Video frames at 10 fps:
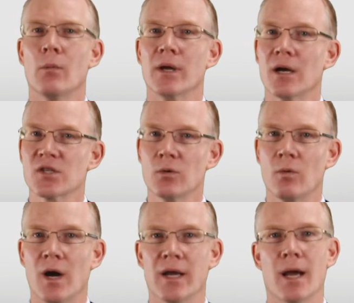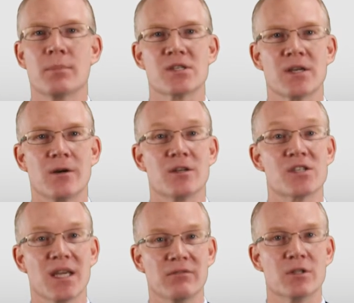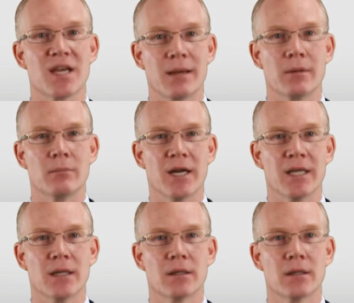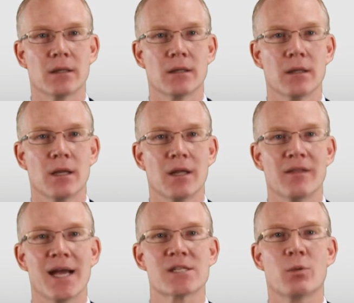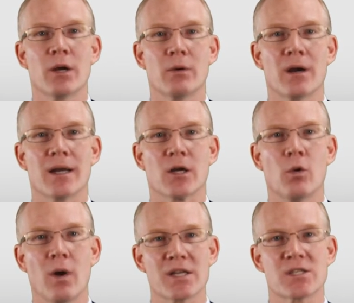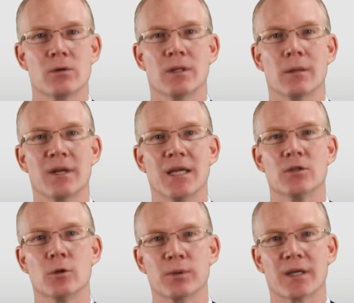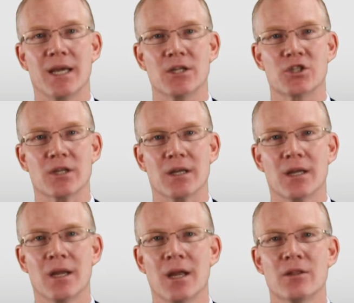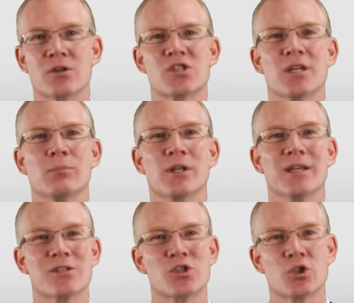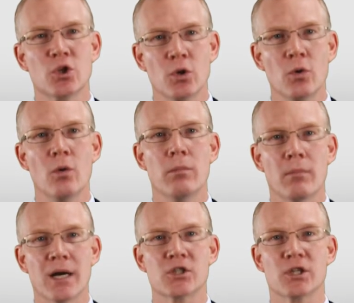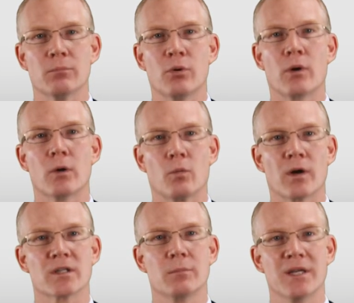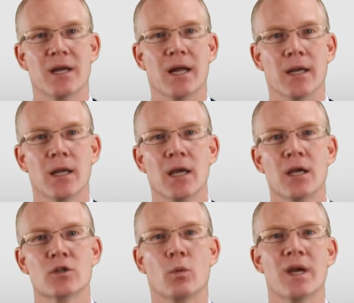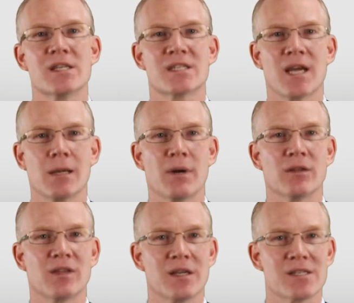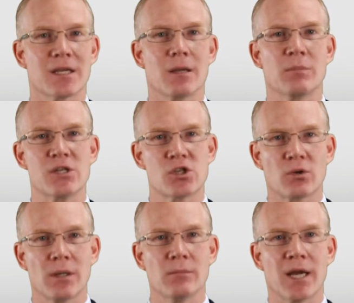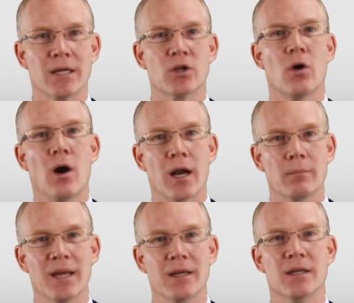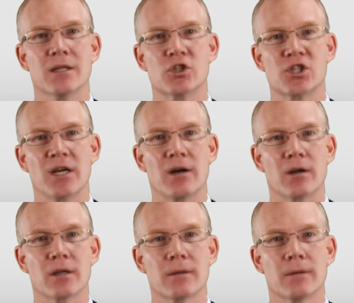We also want Epicenter to save you time and money. That's why we're on a quest to eliminate duplication. There simply is too much important work to be done to waste time on things that can be streamlined, automated, and shared.